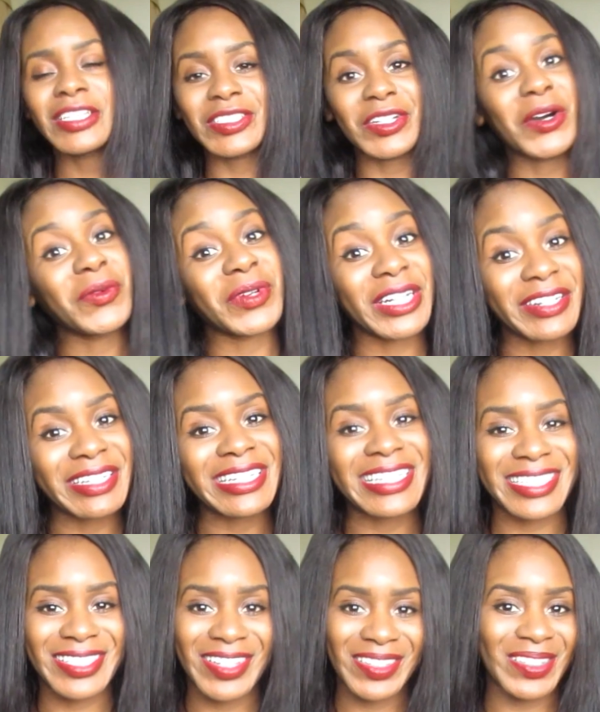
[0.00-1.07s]
Don't worry,
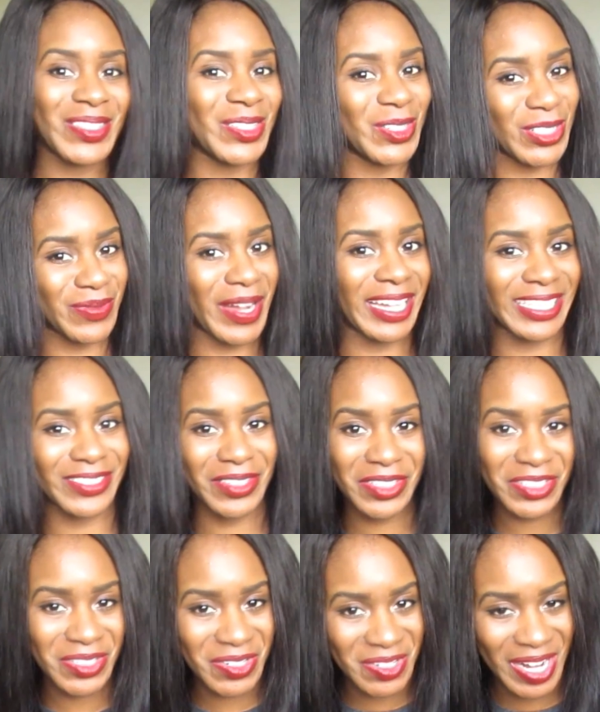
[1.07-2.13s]
it's nothing too dramatic,
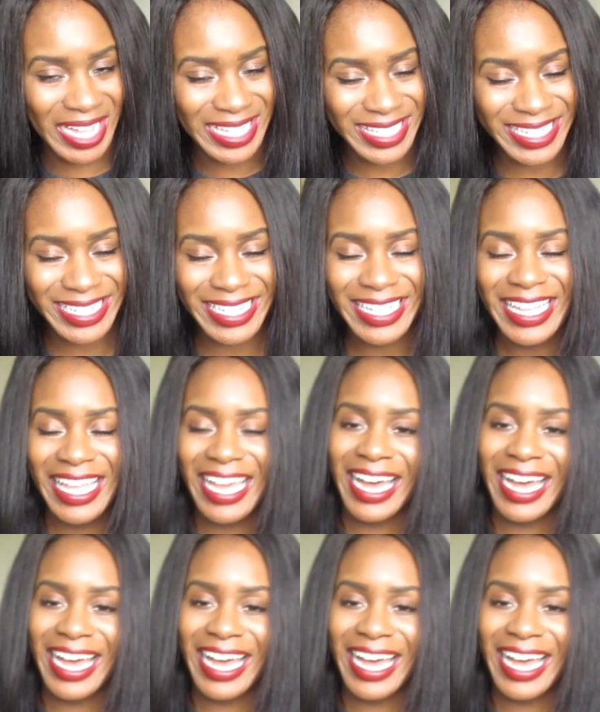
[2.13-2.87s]
nothing too drastic.